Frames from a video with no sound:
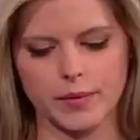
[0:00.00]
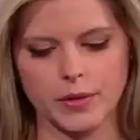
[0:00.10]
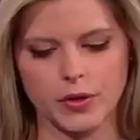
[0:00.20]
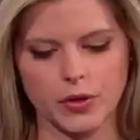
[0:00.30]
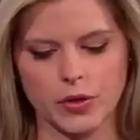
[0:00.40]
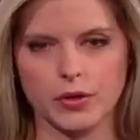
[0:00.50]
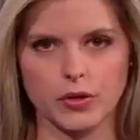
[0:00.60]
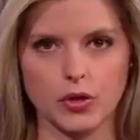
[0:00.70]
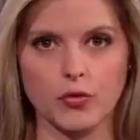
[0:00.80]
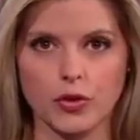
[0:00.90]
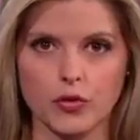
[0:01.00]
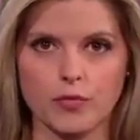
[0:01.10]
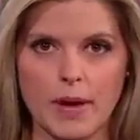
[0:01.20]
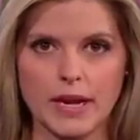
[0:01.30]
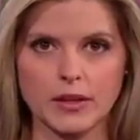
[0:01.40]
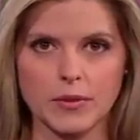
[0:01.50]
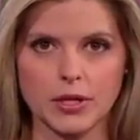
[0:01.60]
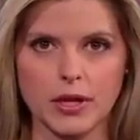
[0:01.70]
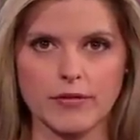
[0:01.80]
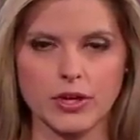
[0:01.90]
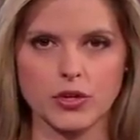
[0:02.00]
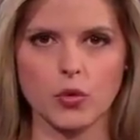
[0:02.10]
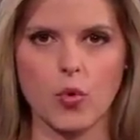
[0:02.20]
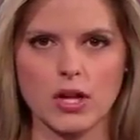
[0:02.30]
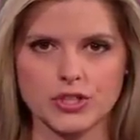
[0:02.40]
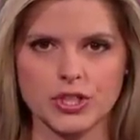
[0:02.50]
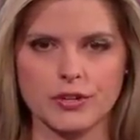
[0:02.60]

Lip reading: I mean, you've been in the middle of it, and you're watching it